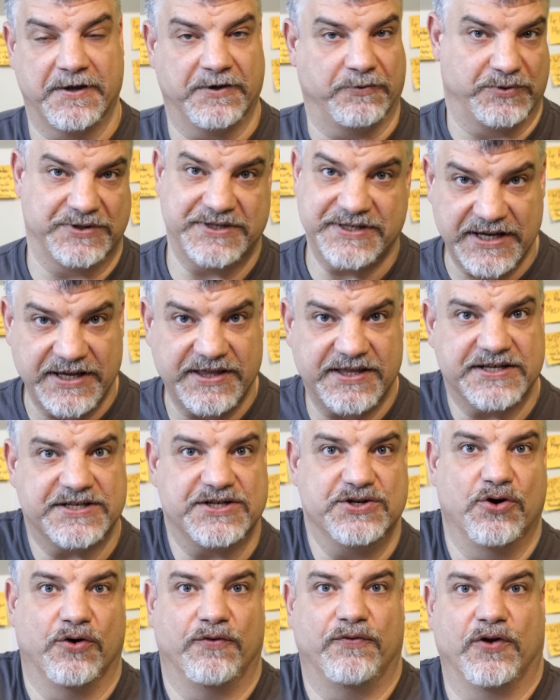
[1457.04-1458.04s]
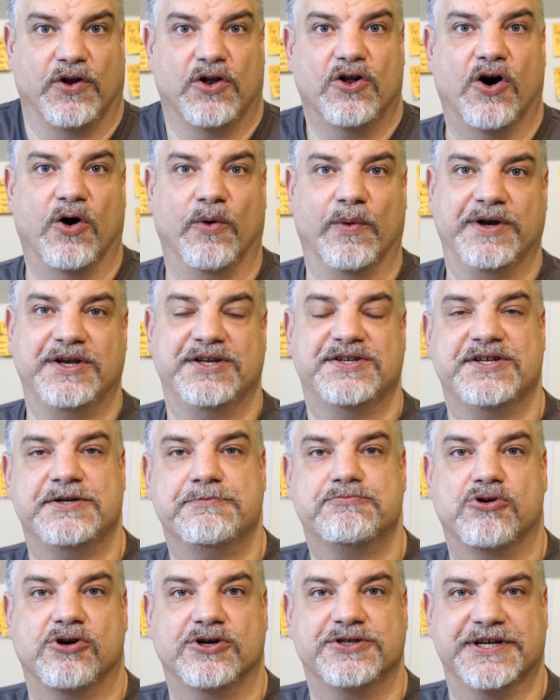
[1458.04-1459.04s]
We see this an awful lot when you see
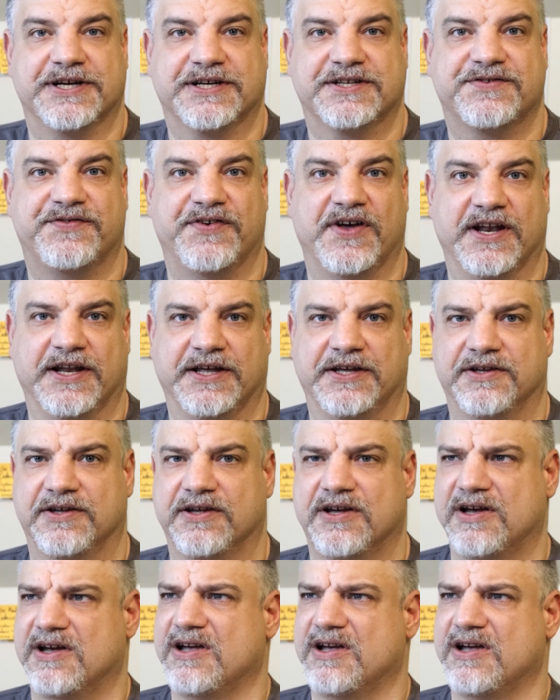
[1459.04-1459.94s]
projects failing,